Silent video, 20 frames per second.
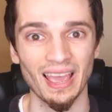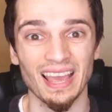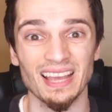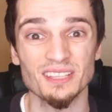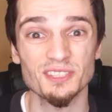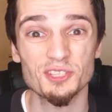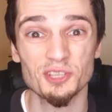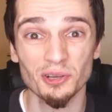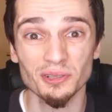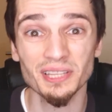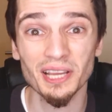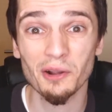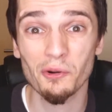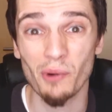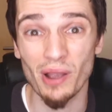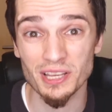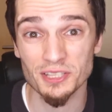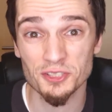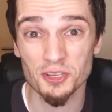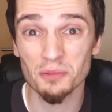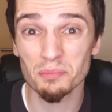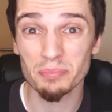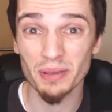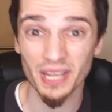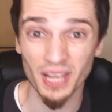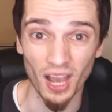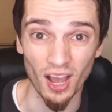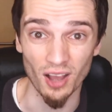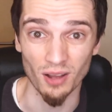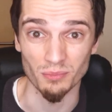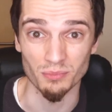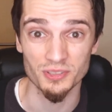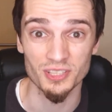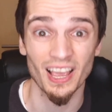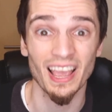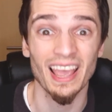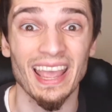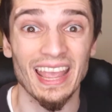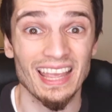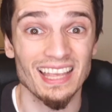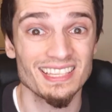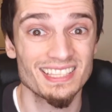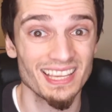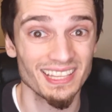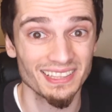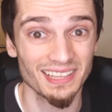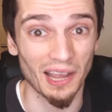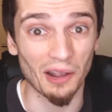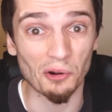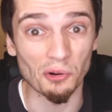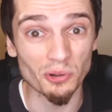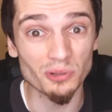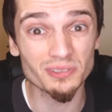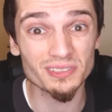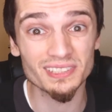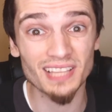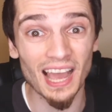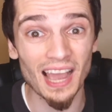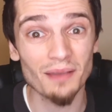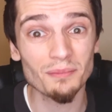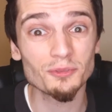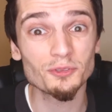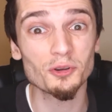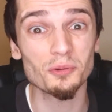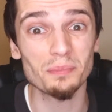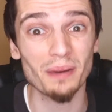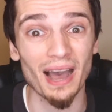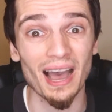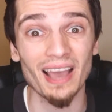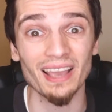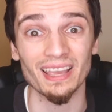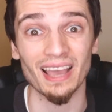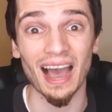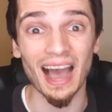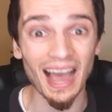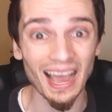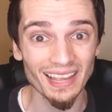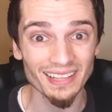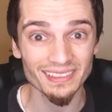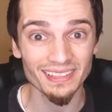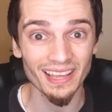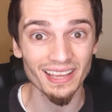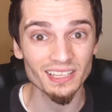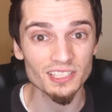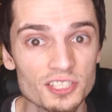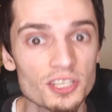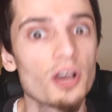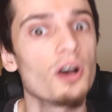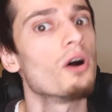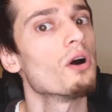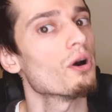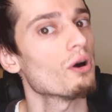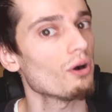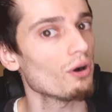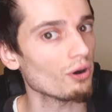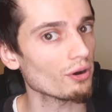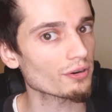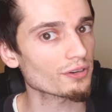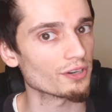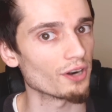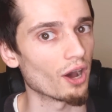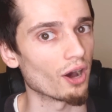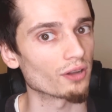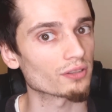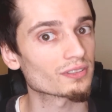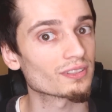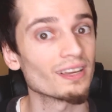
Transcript: And so the question becomes, is it a good time to buy IDEX or not?